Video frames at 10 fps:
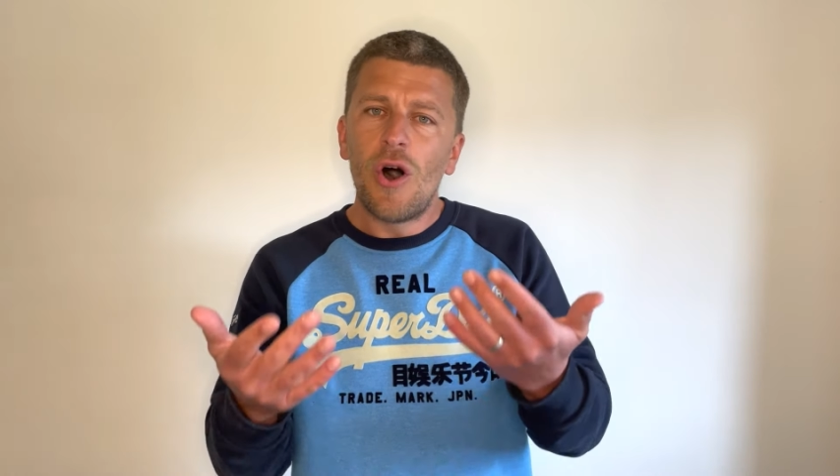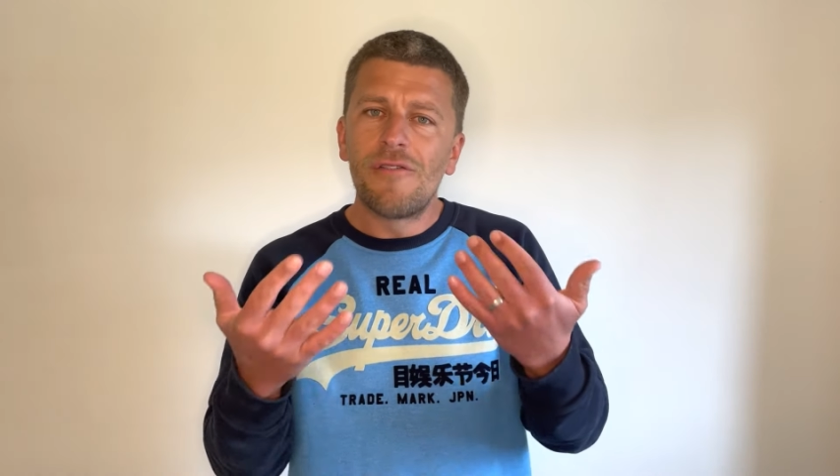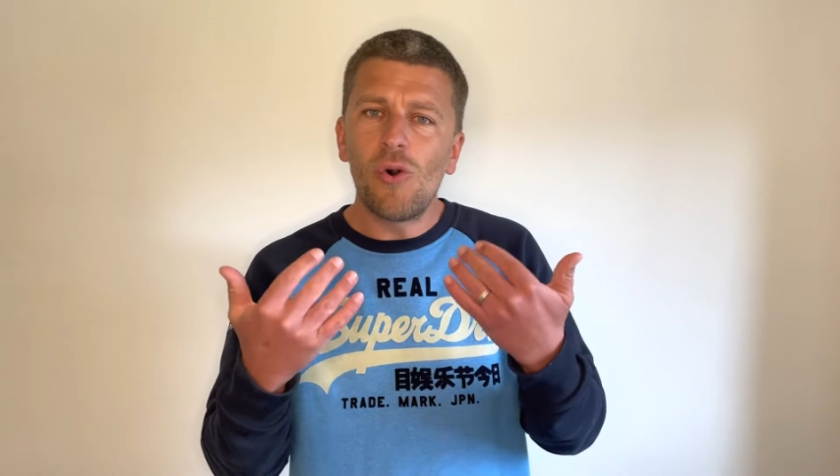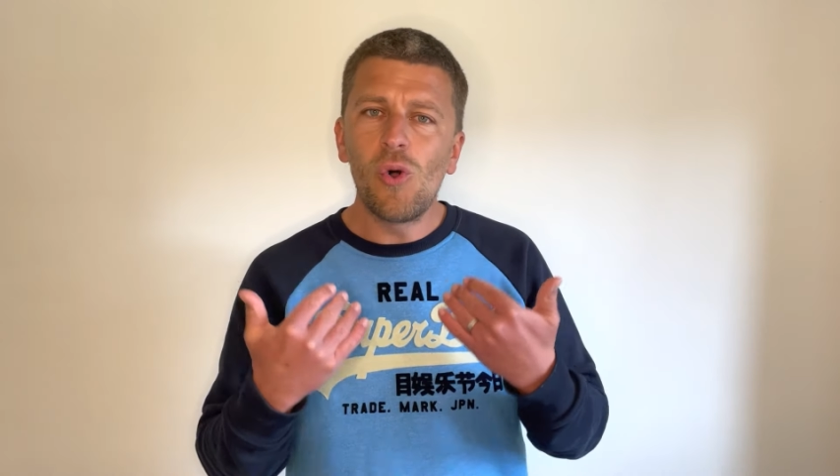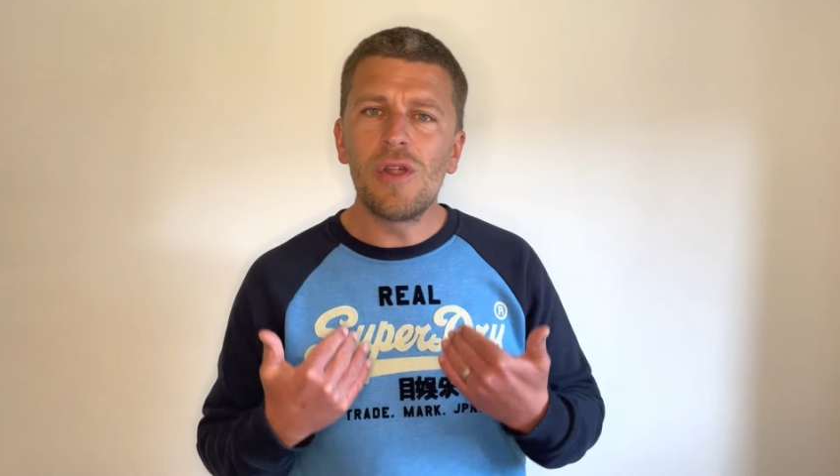
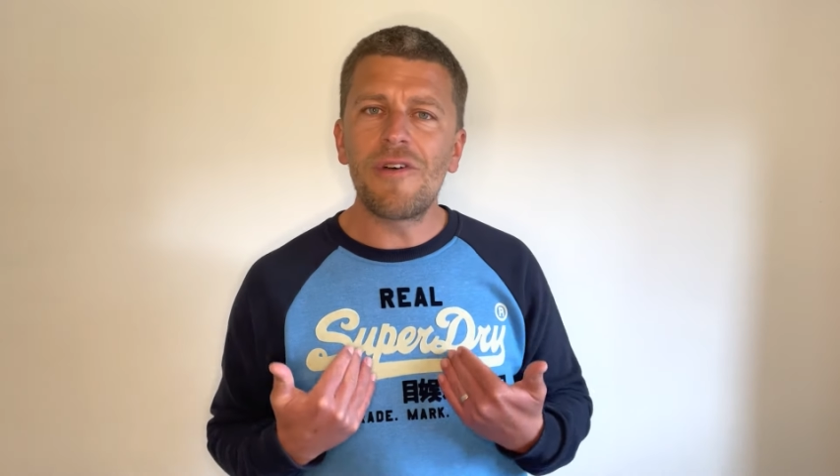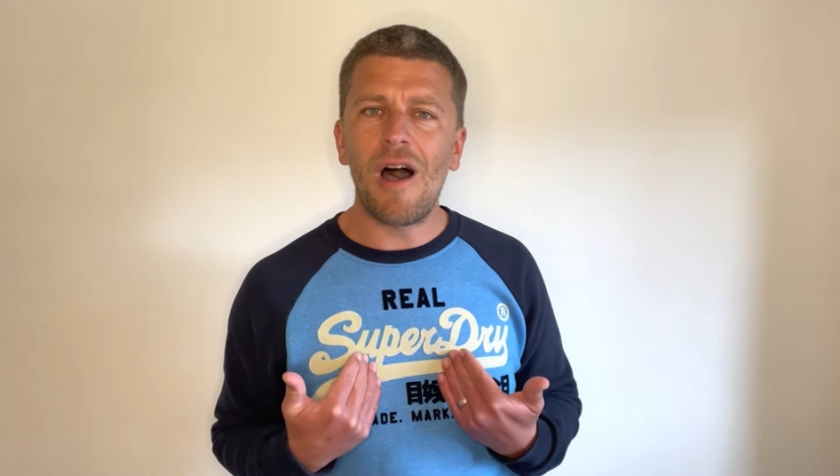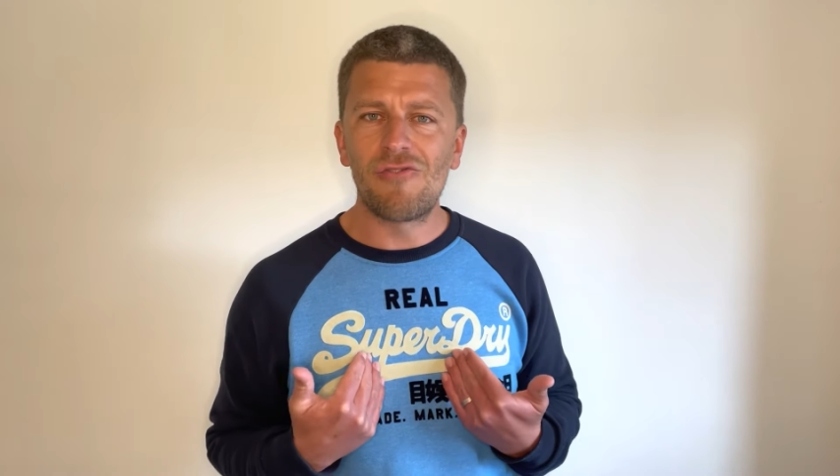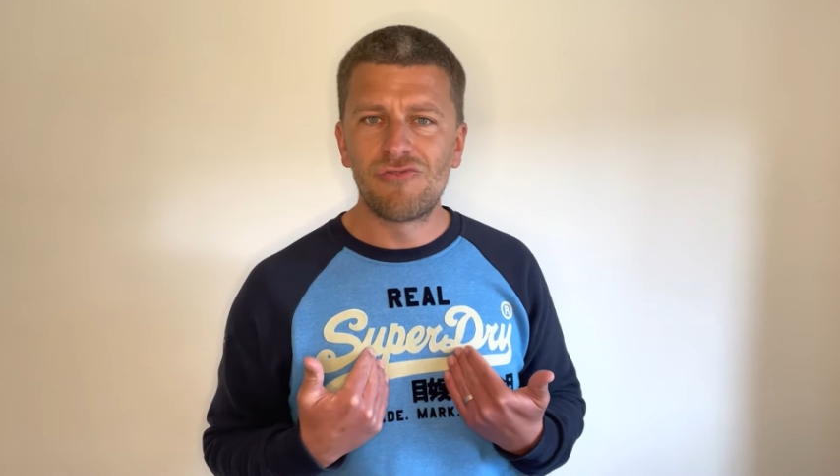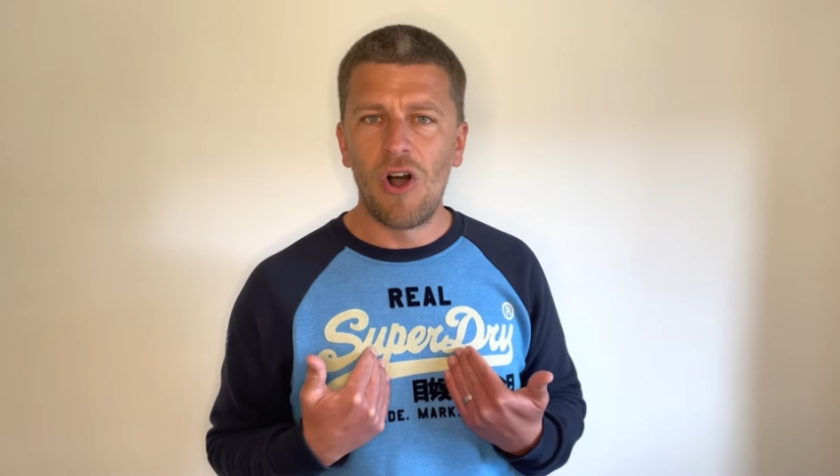of all of
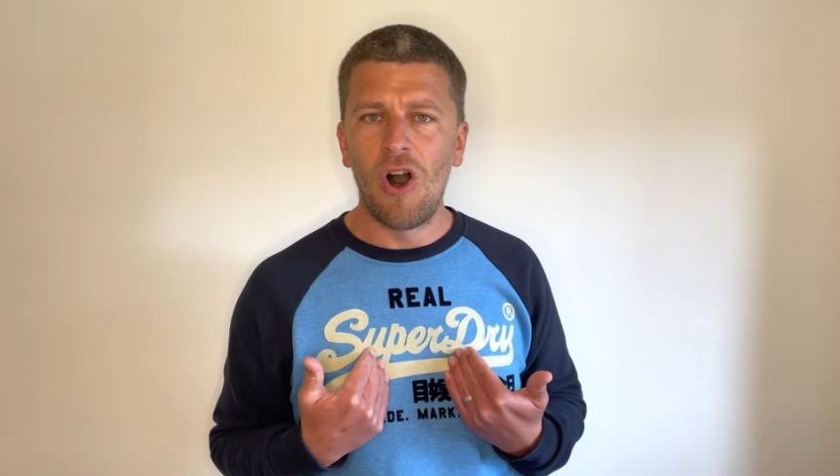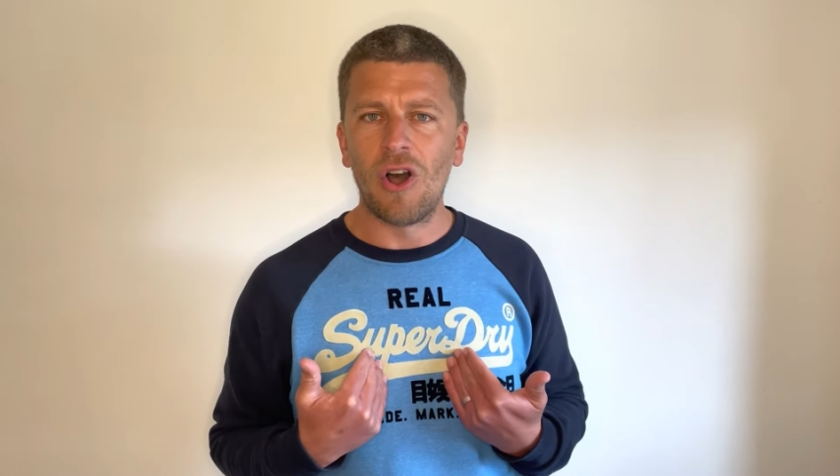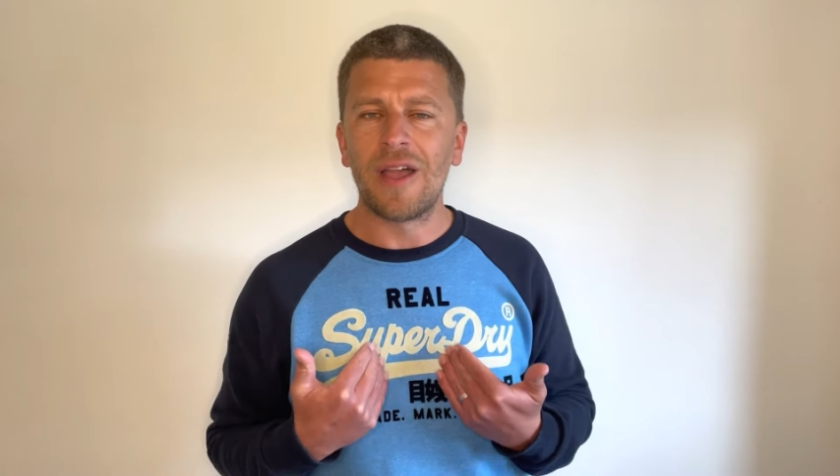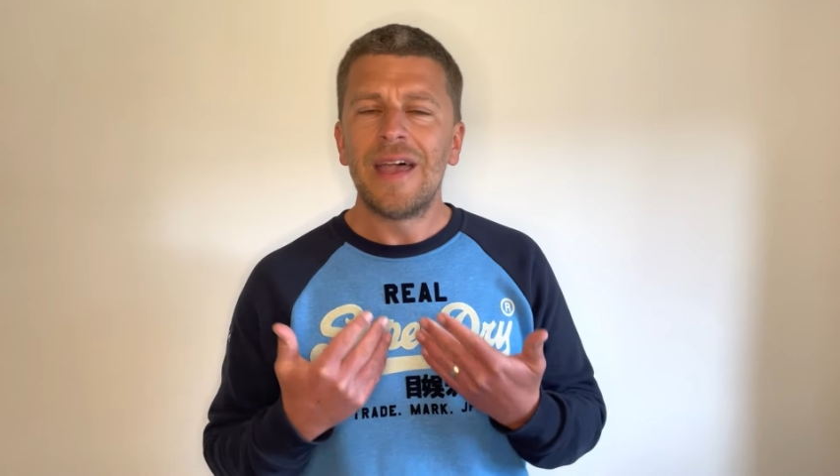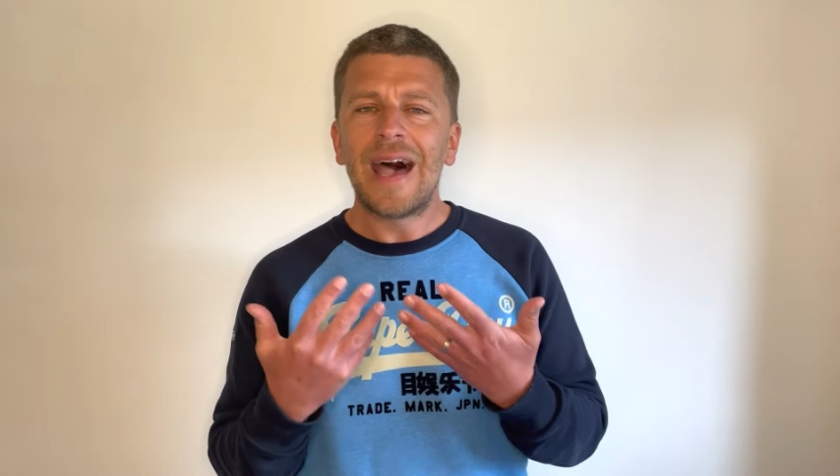our
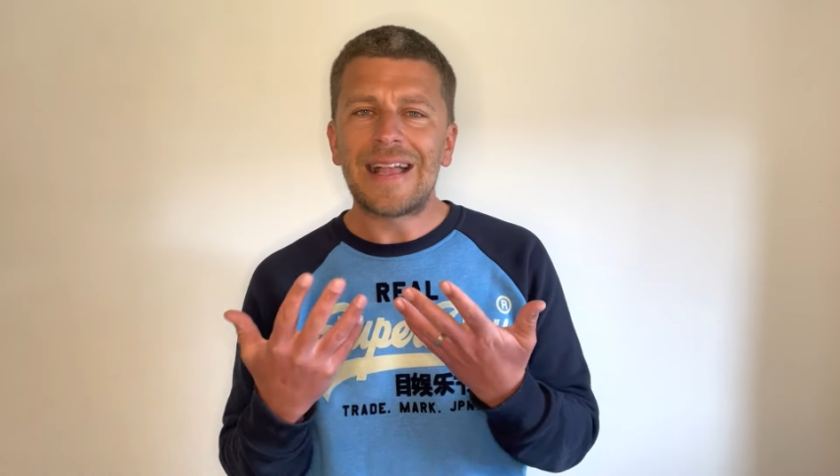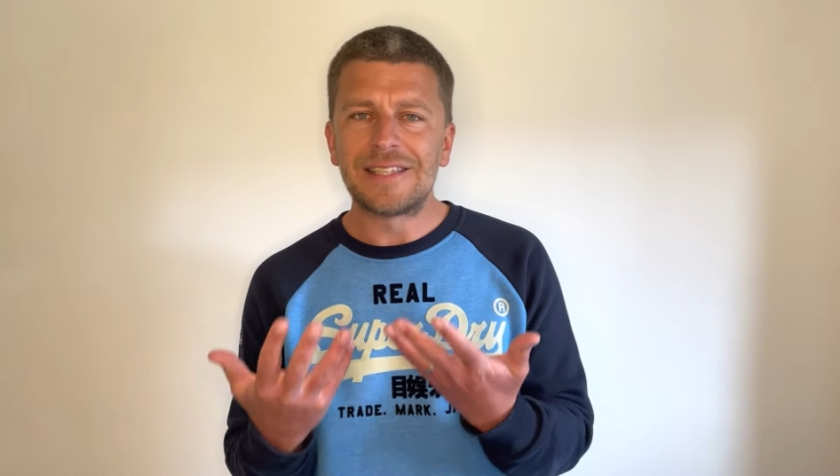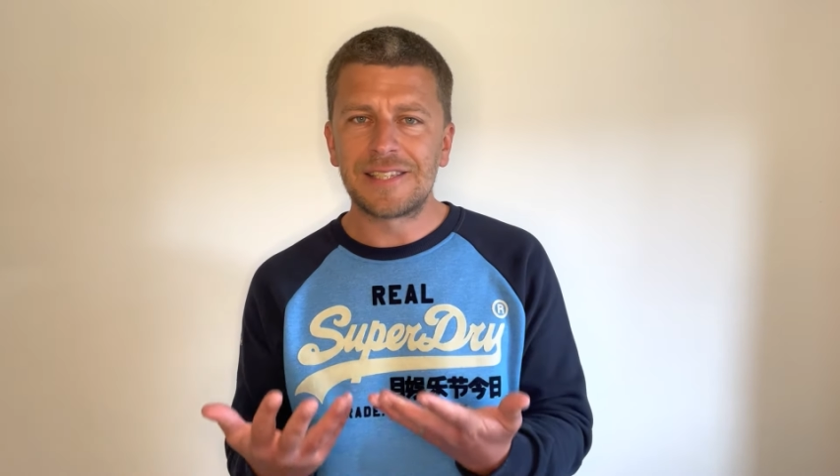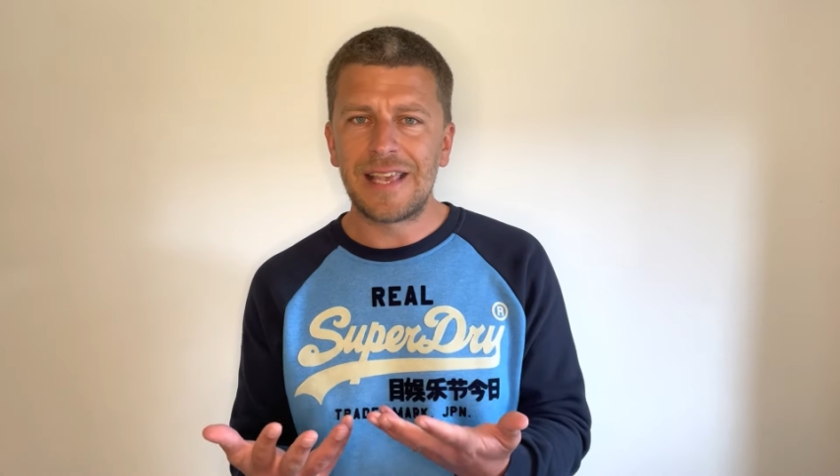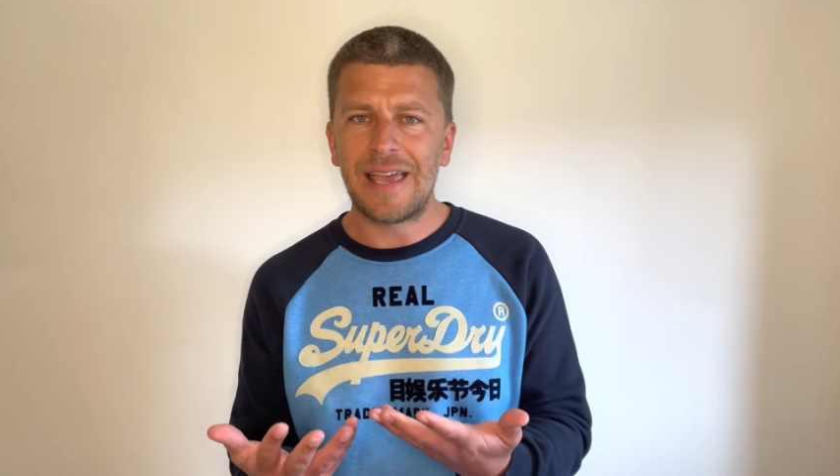wrong
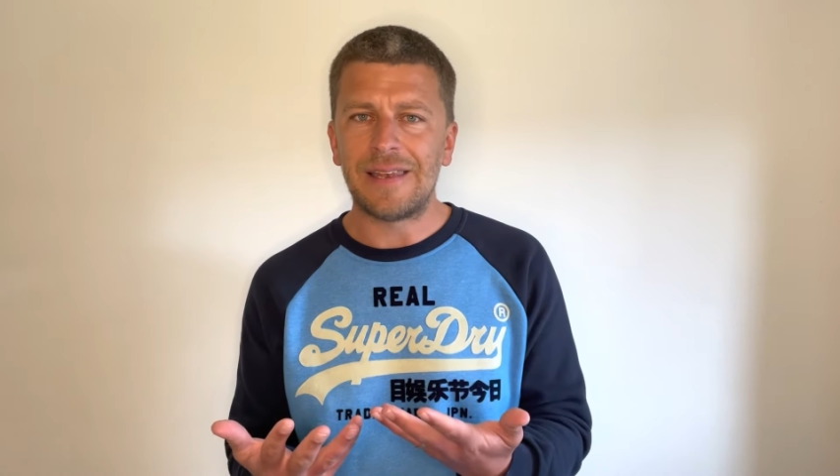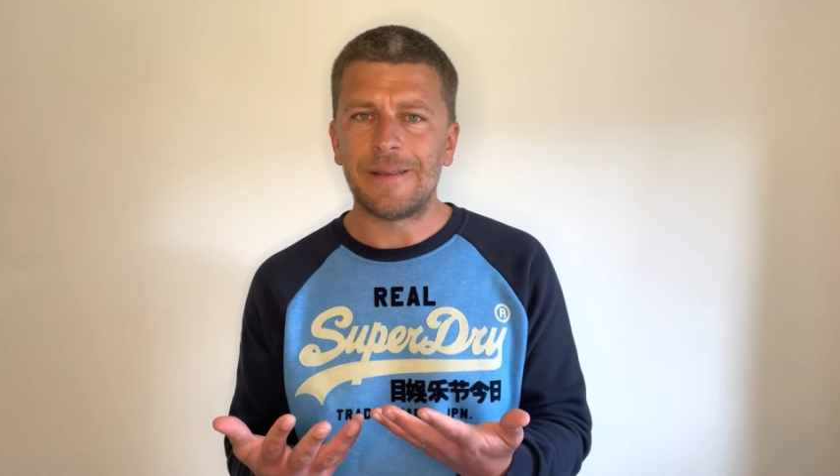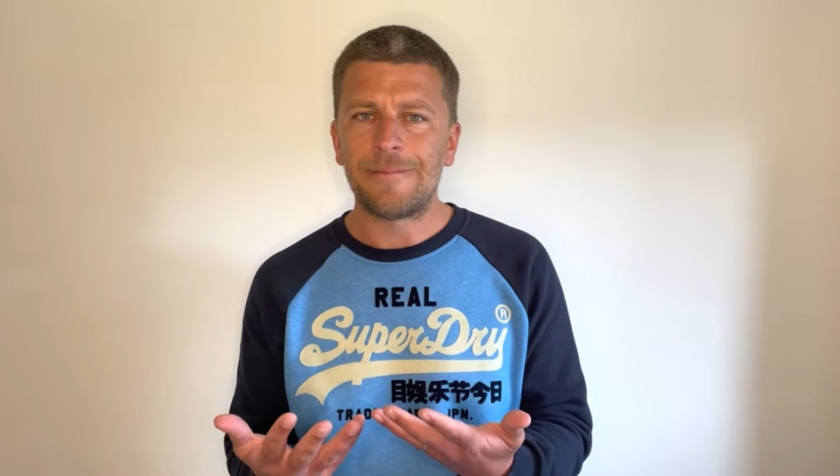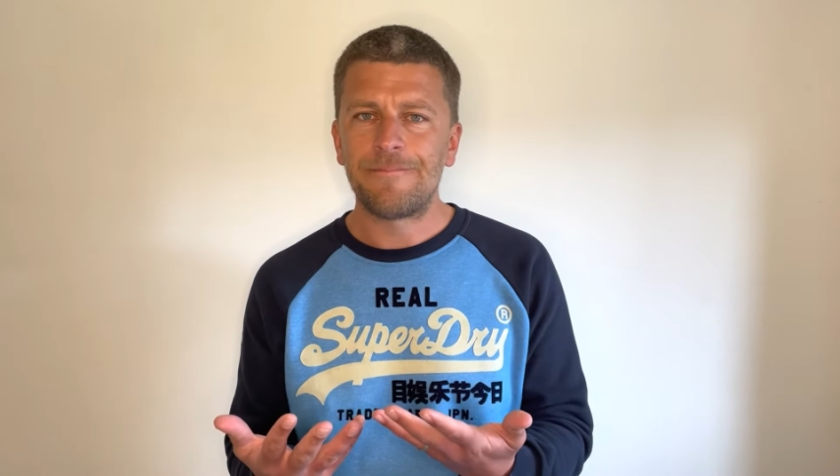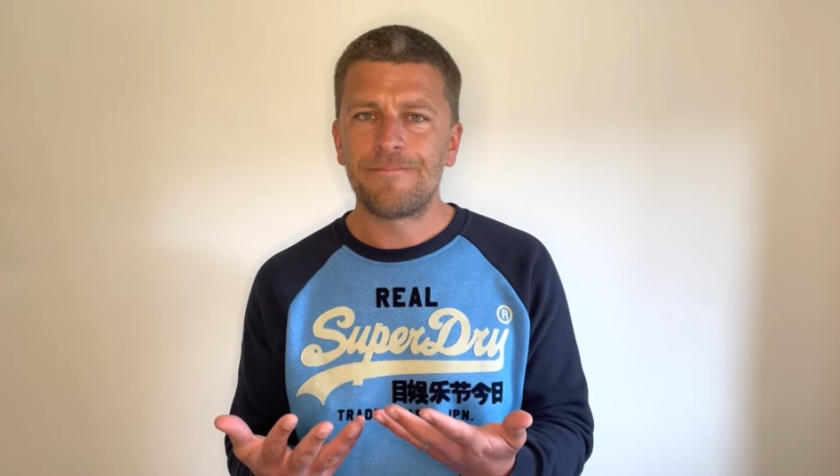and sin.